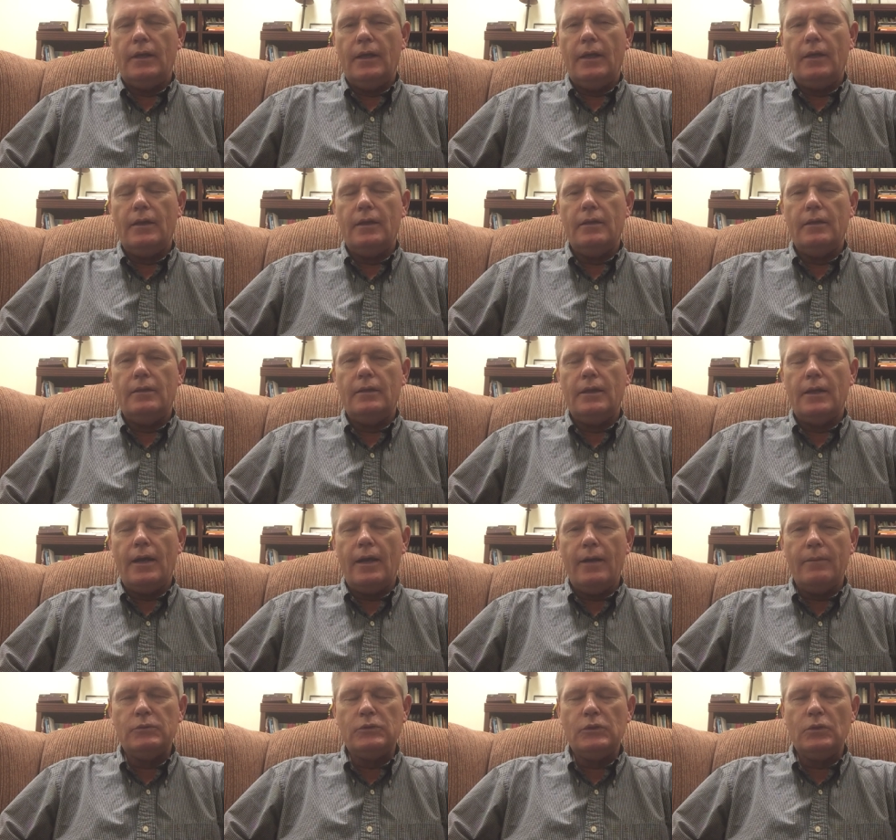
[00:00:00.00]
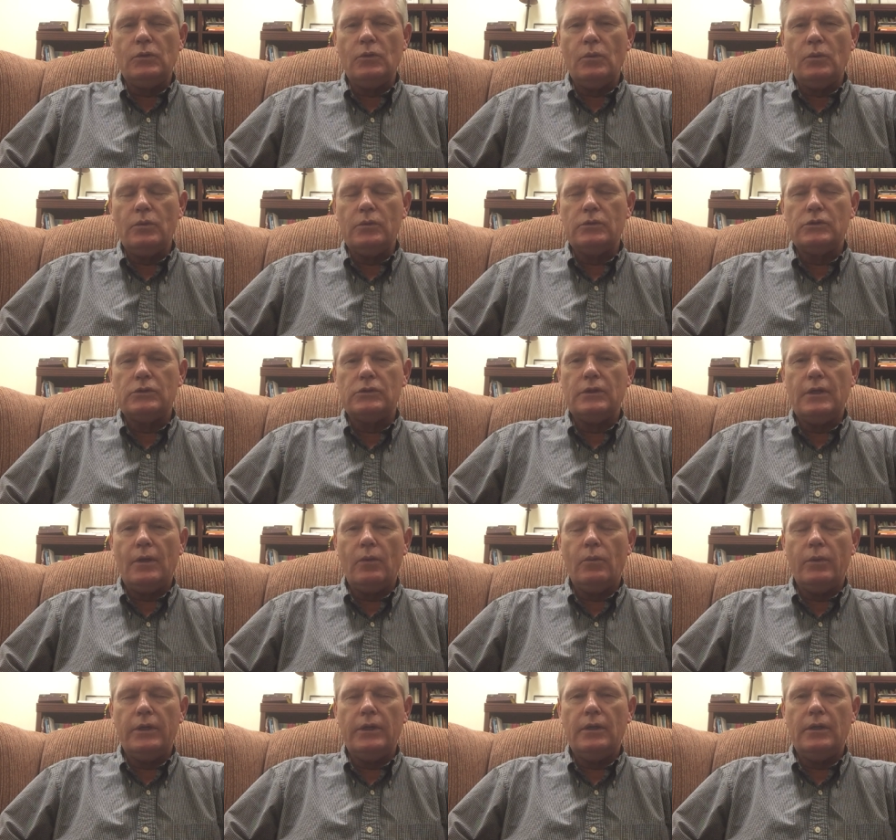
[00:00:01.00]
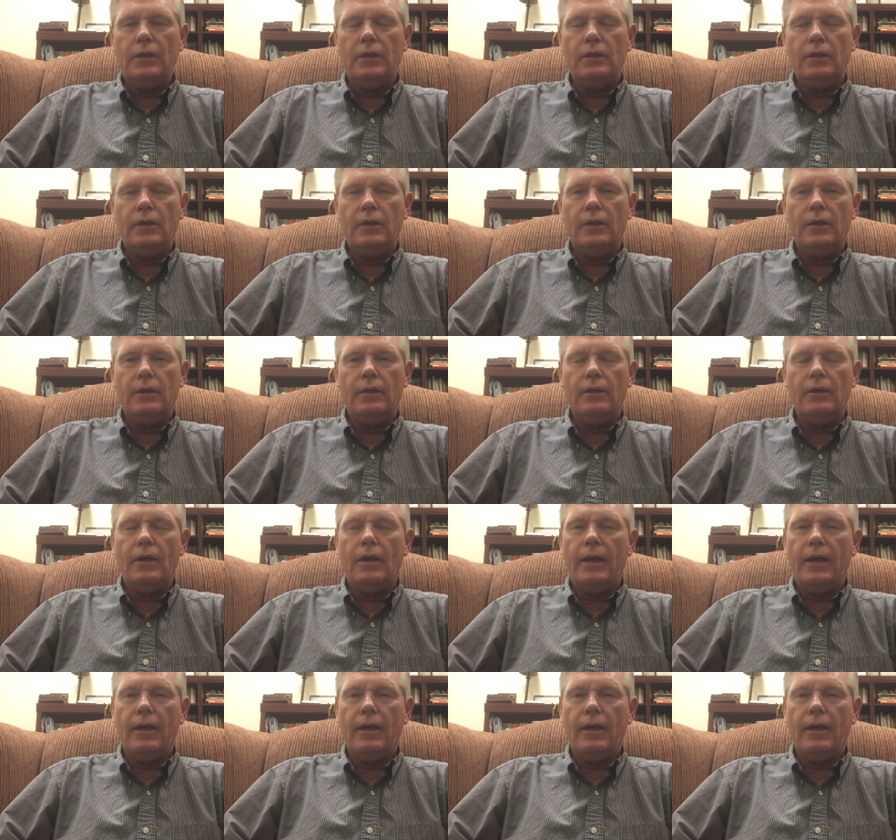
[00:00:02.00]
And the obstacles that we uh, uh,